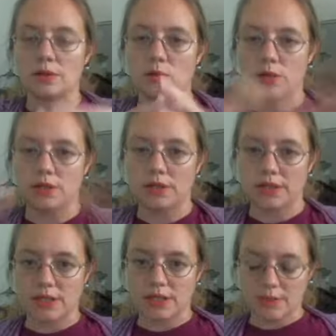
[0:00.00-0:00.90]
it in water
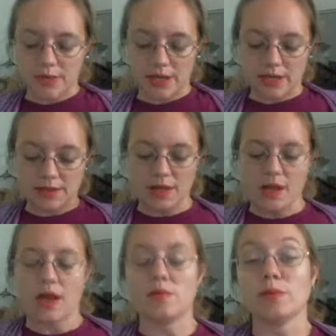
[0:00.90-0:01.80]
and it expands.
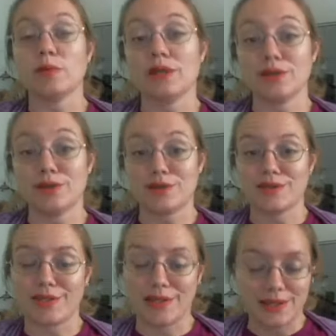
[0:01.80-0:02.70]
I remember getting those
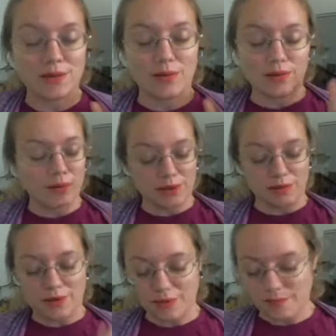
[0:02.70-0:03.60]
as a kid, and they were really
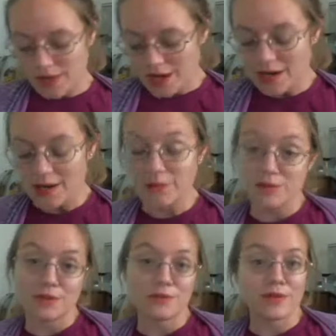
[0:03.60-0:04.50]
fun. Um, they're
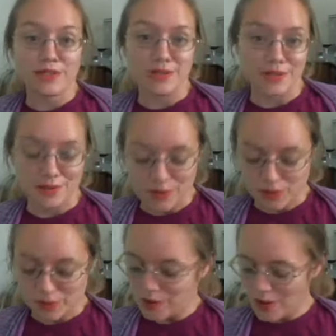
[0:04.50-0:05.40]
still fun as an
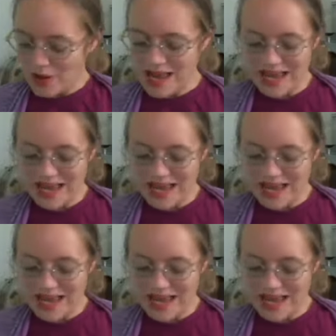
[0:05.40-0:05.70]
adult. So,